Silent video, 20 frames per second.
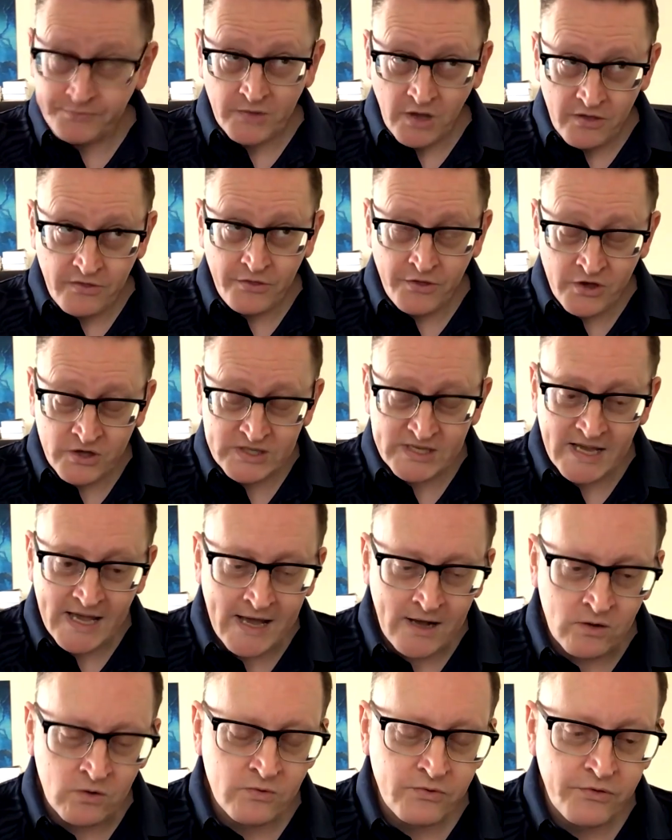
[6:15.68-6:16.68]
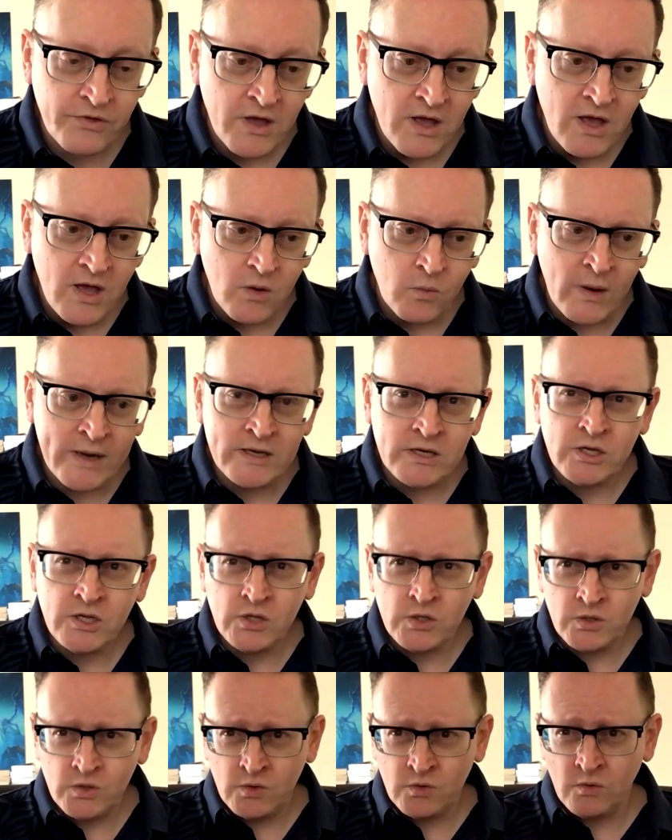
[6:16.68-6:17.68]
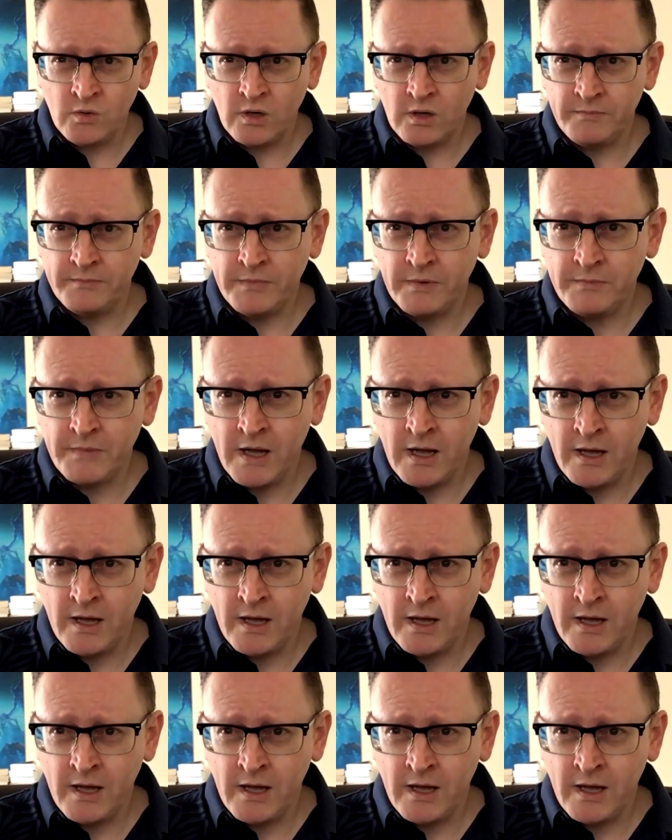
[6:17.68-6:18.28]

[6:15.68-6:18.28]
30 health. When you